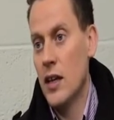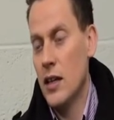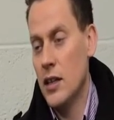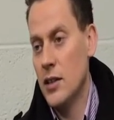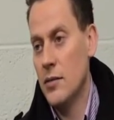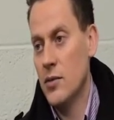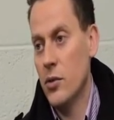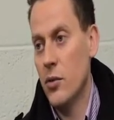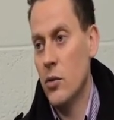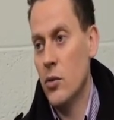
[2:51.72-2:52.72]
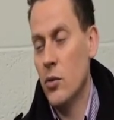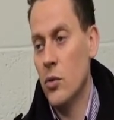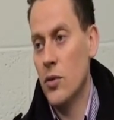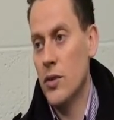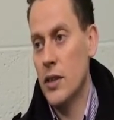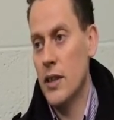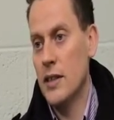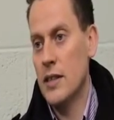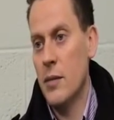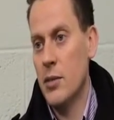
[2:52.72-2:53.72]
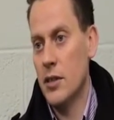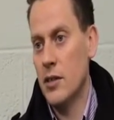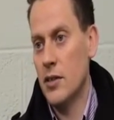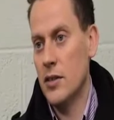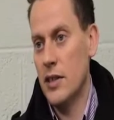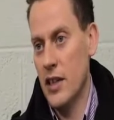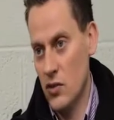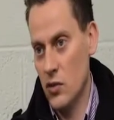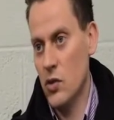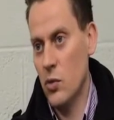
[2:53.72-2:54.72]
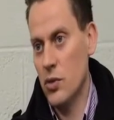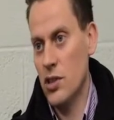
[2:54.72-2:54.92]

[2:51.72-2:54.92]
Uh, so all of the kids coming into the national squad